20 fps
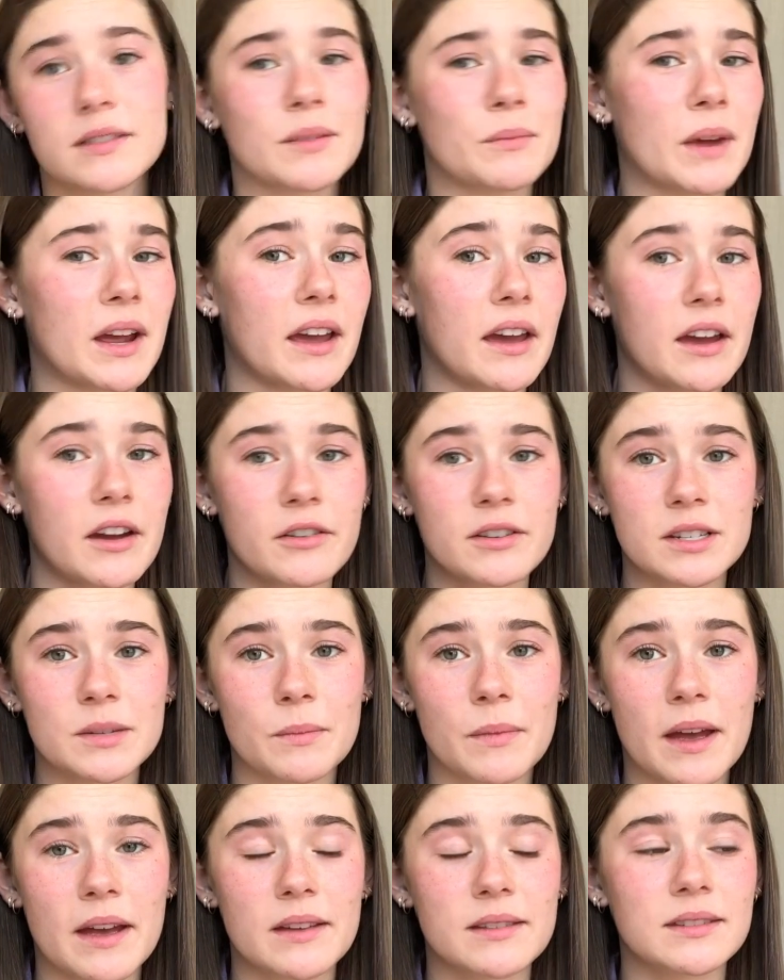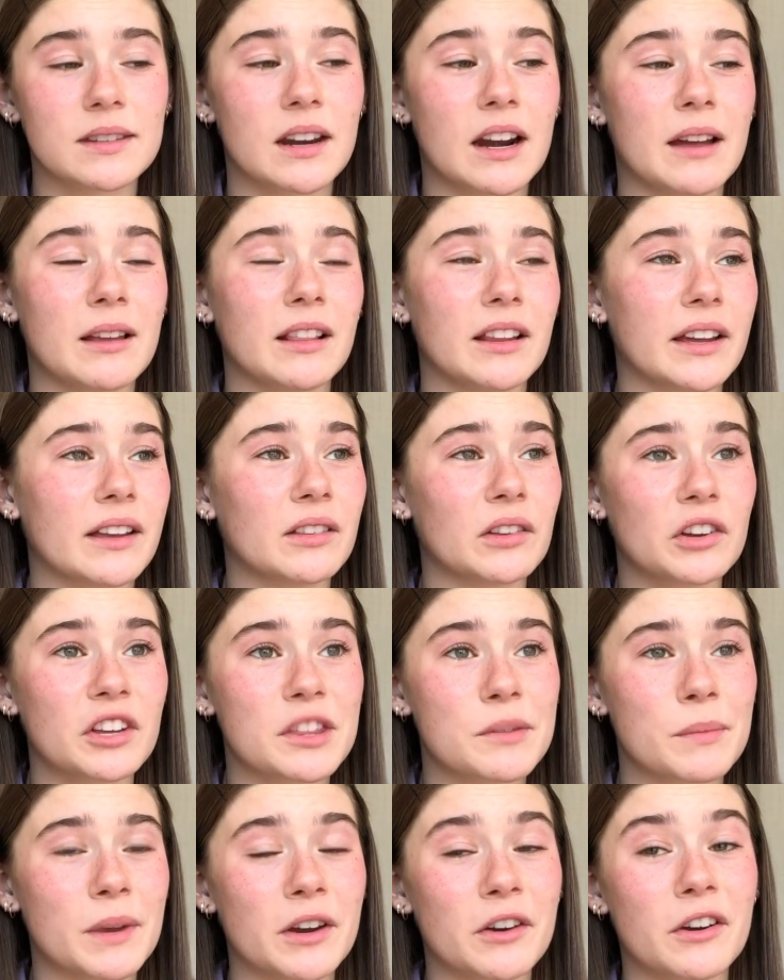and my hair is a mess and I like look in
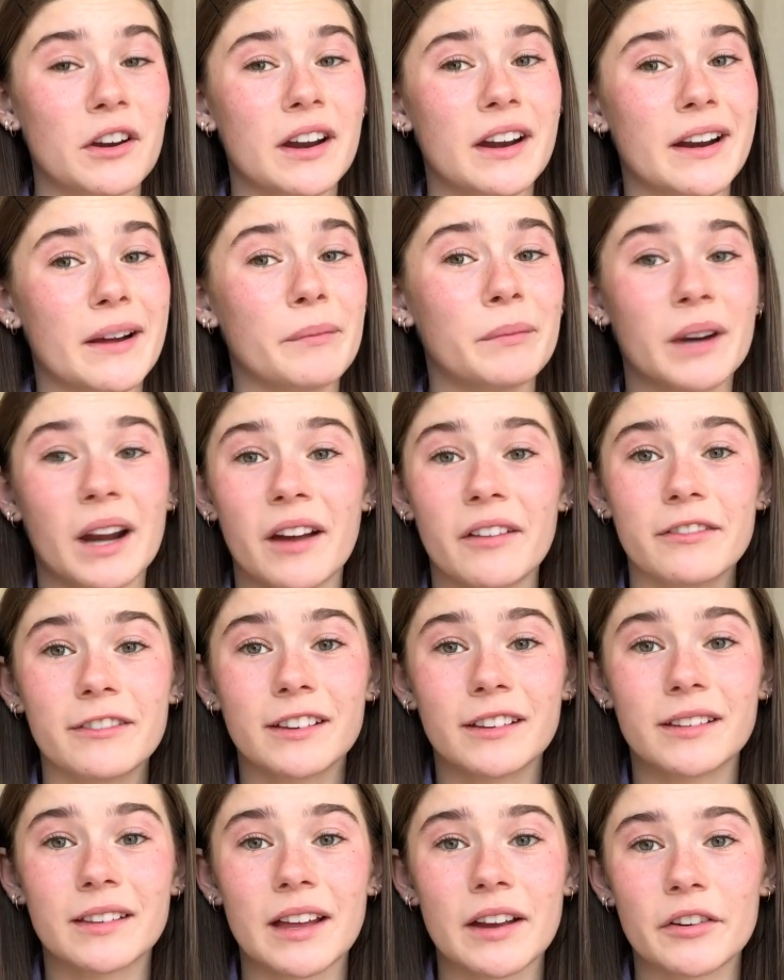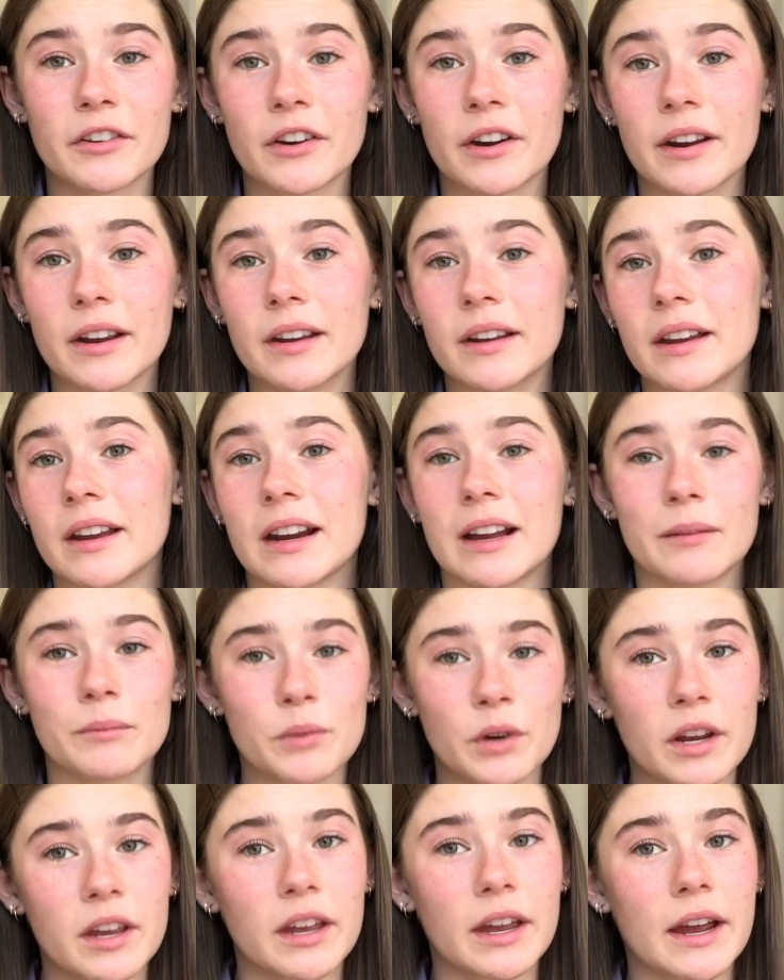the mirror and I'm not feeling that great and I'm
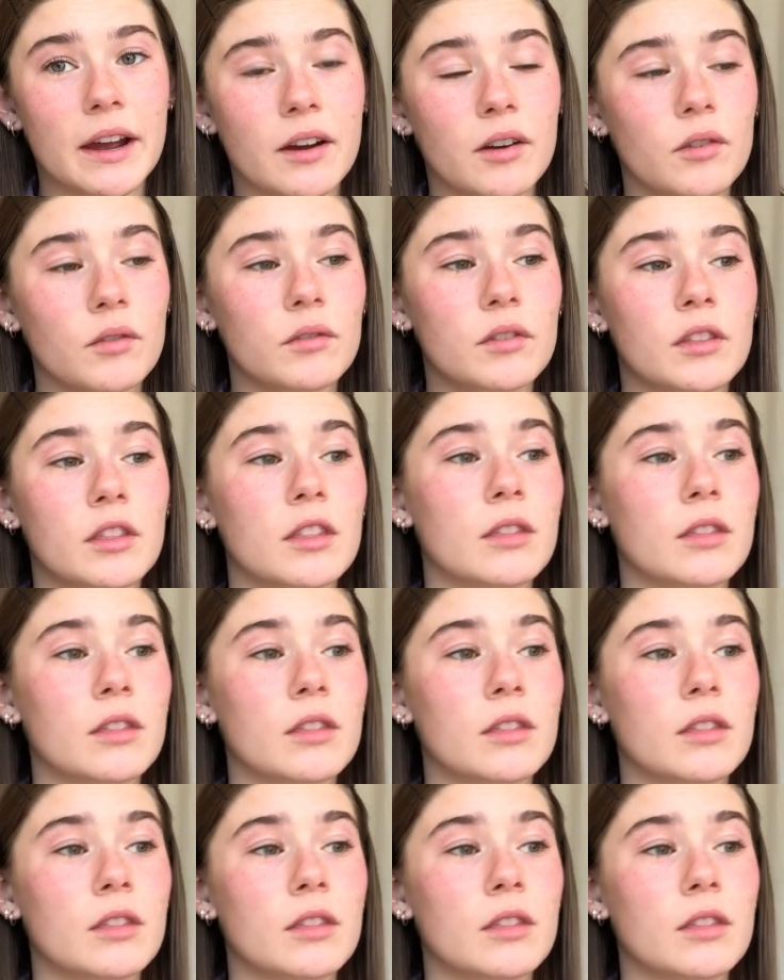breaking out,